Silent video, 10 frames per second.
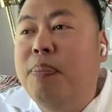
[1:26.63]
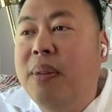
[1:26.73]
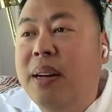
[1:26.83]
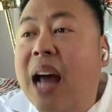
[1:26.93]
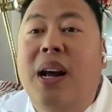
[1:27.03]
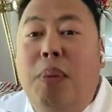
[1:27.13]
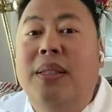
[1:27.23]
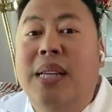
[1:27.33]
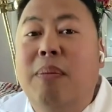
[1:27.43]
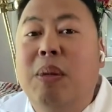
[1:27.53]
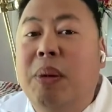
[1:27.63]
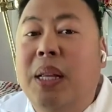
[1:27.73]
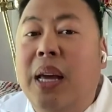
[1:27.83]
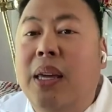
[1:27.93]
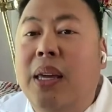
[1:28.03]
out of it a couple of
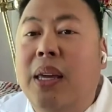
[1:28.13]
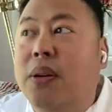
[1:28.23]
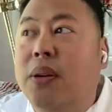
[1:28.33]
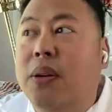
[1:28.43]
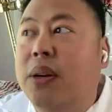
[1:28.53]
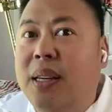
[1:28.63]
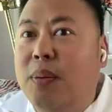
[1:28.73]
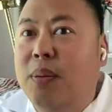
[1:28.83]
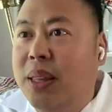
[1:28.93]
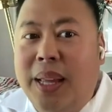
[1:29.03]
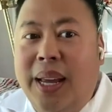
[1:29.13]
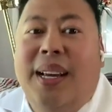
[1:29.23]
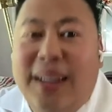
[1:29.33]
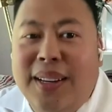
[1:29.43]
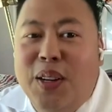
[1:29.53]
times and be like, you're in the scene with them.
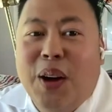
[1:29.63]
Like